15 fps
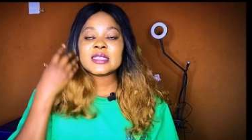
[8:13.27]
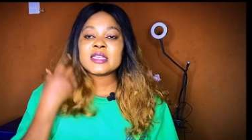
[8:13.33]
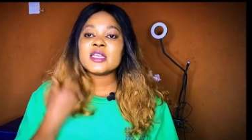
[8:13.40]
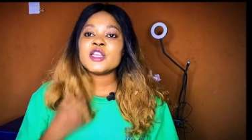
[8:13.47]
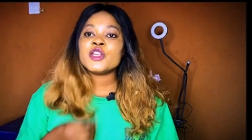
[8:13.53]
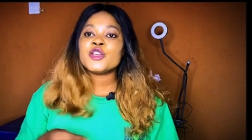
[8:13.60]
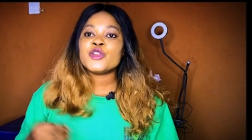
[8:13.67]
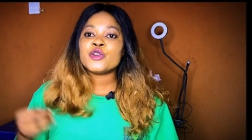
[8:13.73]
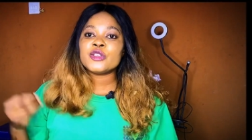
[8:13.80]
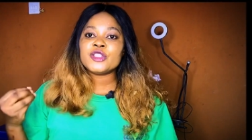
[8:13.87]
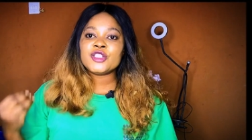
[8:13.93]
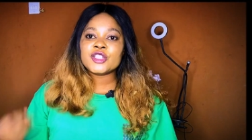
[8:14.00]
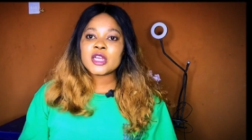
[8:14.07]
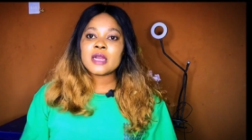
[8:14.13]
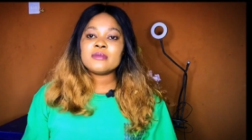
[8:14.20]
See in your
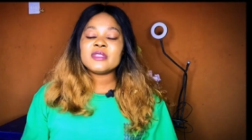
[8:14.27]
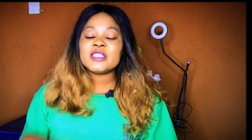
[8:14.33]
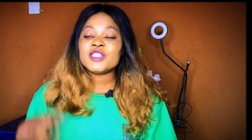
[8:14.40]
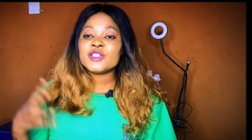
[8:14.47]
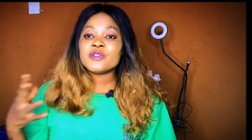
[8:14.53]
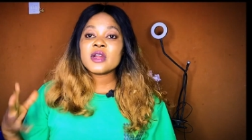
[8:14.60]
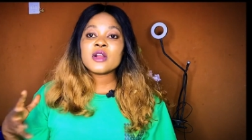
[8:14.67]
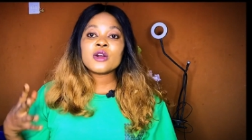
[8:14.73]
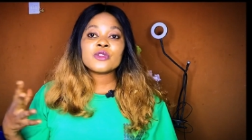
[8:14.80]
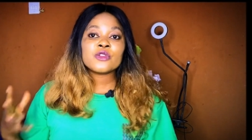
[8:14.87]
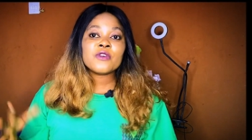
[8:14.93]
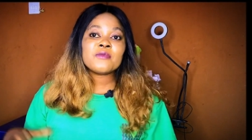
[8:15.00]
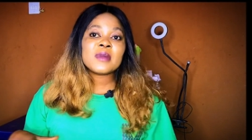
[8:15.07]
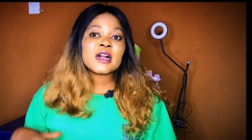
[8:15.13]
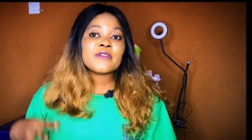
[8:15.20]
JAMB, the general
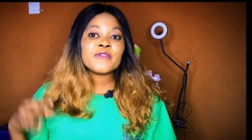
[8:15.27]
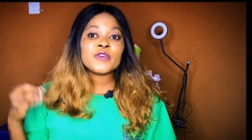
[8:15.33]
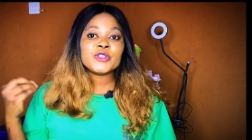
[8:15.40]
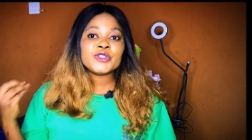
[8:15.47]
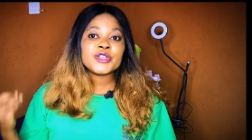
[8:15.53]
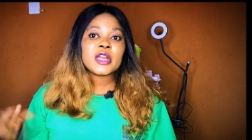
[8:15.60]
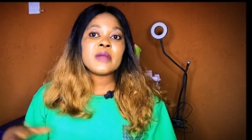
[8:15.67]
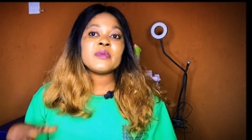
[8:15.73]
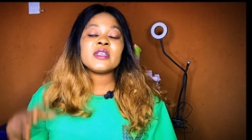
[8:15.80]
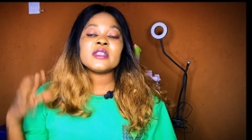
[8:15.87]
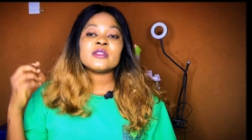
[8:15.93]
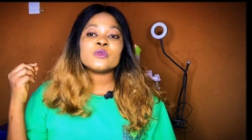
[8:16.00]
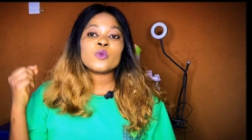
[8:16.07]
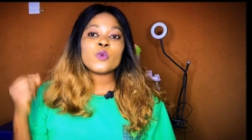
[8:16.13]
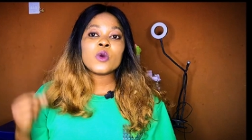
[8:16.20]
cutoff mark for JAMB
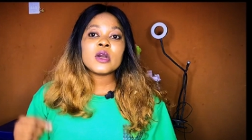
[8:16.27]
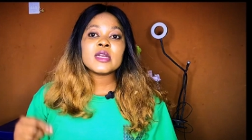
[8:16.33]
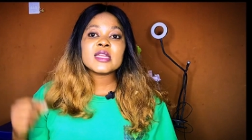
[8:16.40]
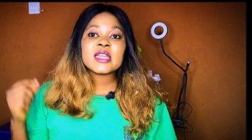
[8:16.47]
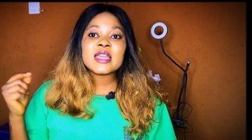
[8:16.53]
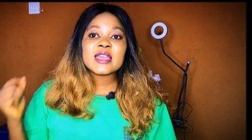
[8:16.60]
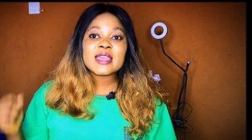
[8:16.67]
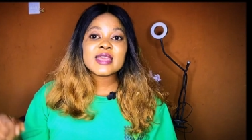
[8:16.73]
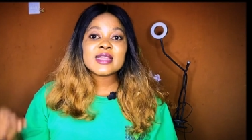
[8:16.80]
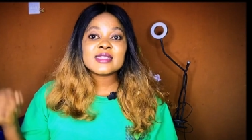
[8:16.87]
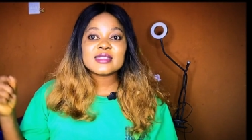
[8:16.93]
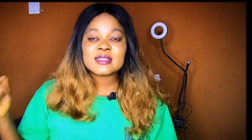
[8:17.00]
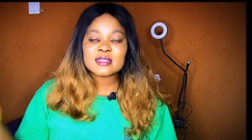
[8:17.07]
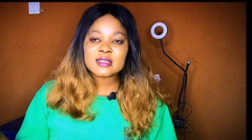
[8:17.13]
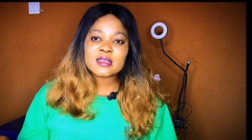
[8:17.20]
is
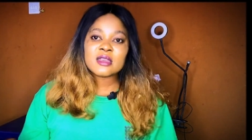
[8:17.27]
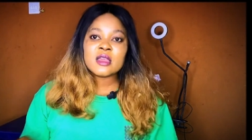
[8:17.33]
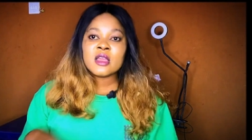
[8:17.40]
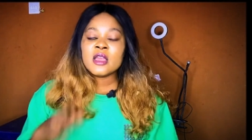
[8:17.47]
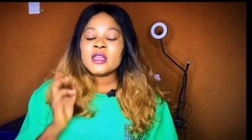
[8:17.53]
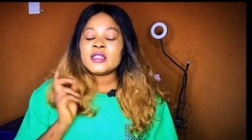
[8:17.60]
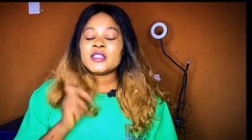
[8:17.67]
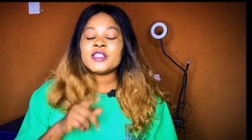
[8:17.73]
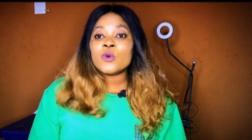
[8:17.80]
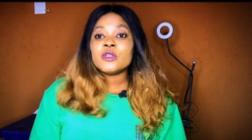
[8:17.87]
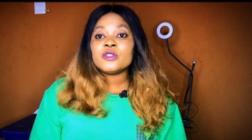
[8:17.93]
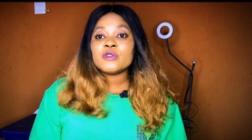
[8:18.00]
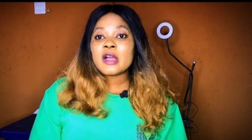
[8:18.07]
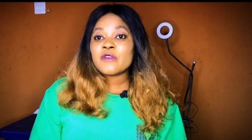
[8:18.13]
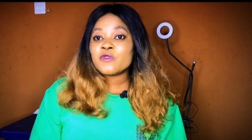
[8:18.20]
180.
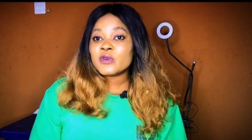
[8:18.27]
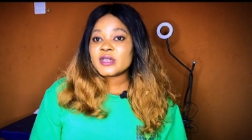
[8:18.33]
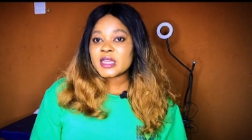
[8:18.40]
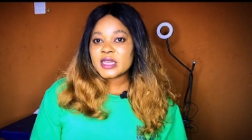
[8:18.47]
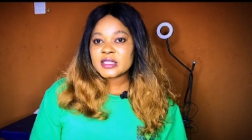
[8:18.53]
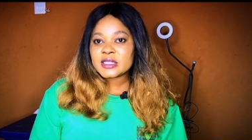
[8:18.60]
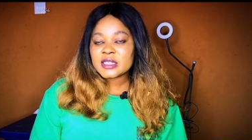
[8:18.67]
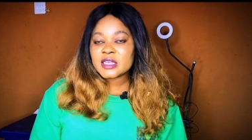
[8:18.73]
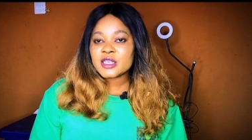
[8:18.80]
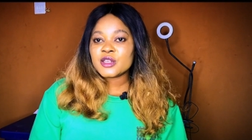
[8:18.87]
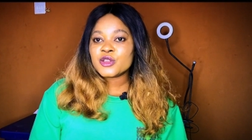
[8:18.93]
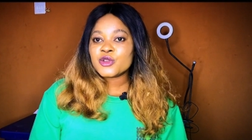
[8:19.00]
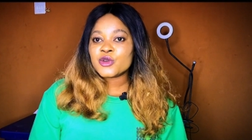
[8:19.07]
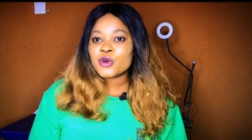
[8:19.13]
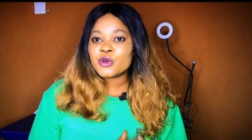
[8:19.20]
Once you have 180
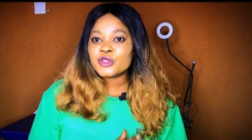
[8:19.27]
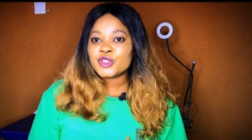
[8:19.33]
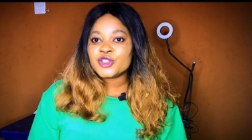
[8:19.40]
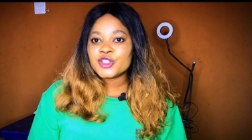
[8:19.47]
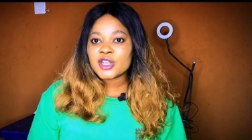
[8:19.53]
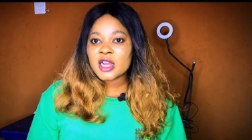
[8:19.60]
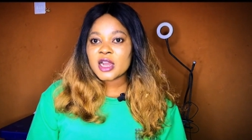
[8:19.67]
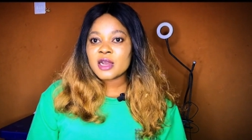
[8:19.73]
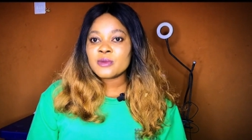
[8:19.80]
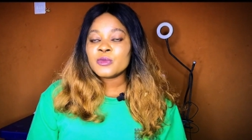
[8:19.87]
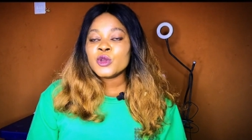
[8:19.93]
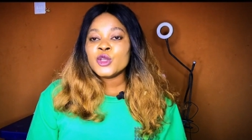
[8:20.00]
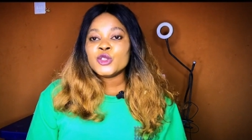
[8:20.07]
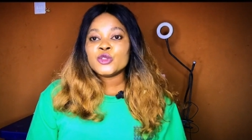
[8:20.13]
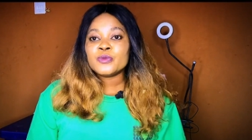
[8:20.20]
in your
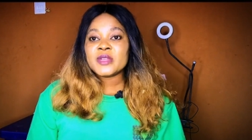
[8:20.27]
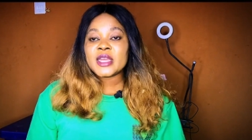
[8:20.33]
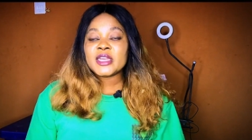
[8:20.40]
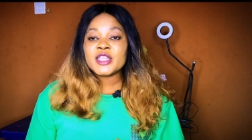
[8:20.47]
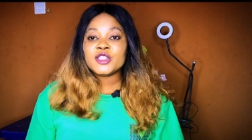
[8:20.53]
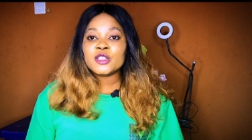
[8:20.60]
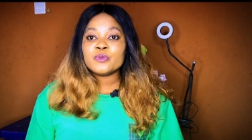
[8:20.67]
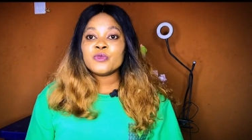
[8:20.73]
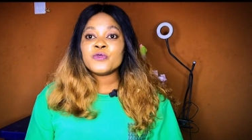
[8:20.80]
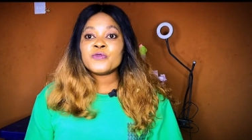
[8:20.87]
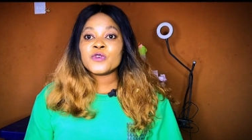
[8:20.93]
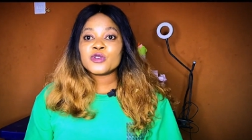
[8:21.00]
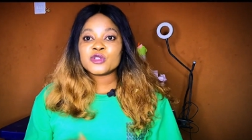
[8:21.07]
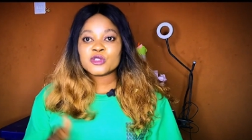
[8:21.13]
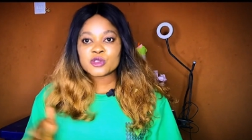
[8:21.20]
JAMB, you'll be eligible
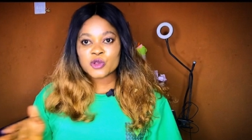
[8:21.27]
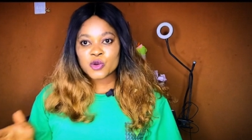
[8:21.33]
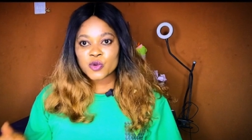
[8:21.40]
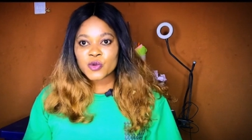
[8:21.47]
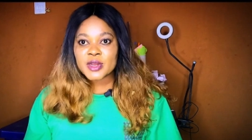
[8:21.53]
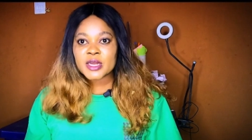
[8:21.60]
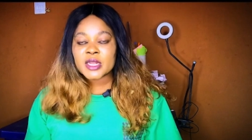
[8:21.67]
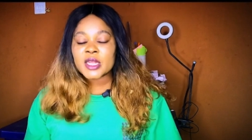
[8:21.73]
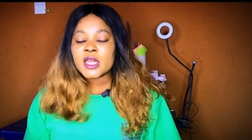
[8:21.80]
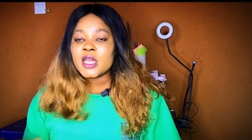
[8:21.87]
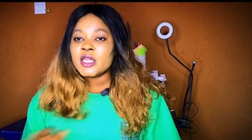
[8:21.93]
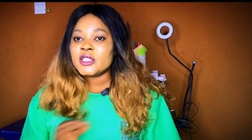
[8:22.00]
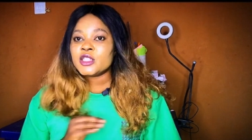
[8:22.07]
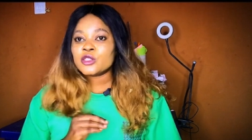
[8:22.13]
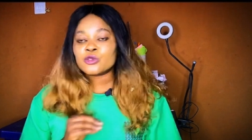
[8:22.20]
for screening.
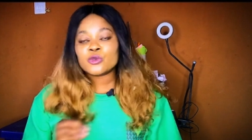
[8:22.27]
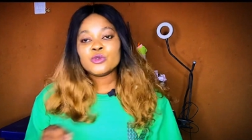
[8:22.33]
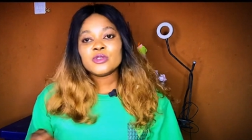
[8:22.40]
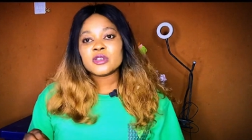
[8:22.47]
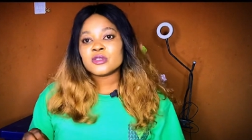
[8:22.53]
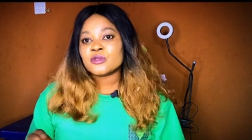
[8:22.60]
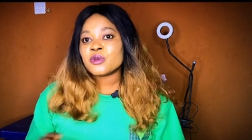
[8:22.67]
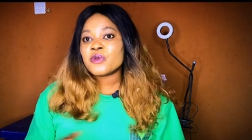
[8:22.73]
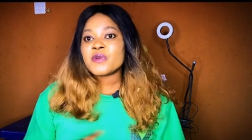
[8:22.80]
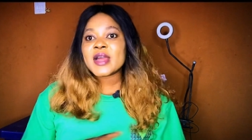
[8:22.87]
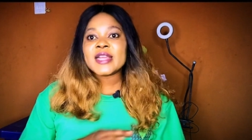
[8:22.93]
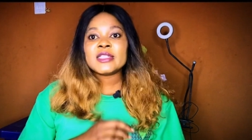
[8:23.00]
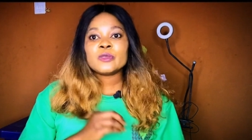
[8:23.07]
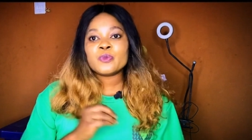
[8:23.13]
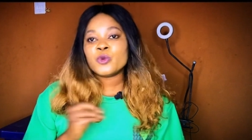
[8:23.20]
The school does not
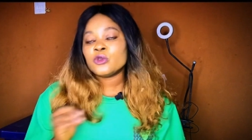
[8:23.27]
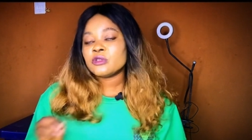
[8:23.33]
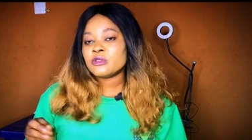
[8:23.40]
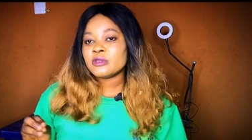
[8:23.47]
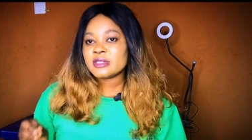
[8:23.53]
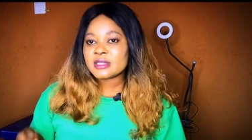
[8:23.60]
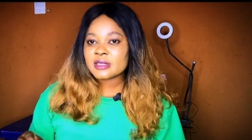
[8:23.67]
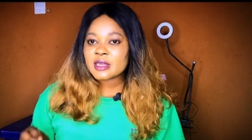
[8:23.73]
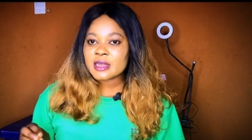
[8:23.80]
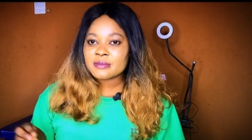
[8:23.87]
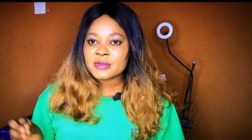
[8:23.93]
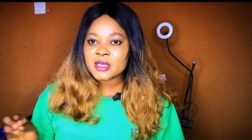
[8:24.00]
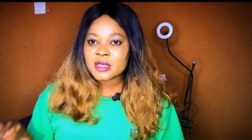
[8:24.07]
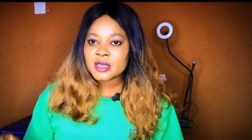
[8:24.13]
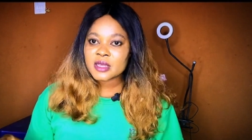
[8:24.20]
write
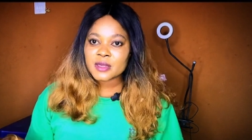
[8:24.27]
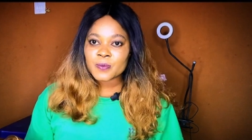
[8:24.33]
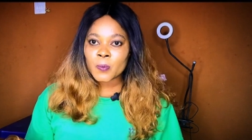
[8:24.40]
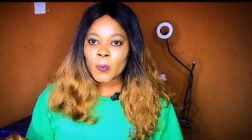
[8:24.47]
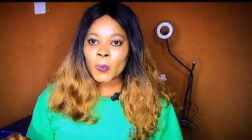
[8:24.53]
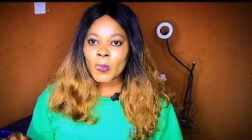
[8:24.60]
post-CTNP.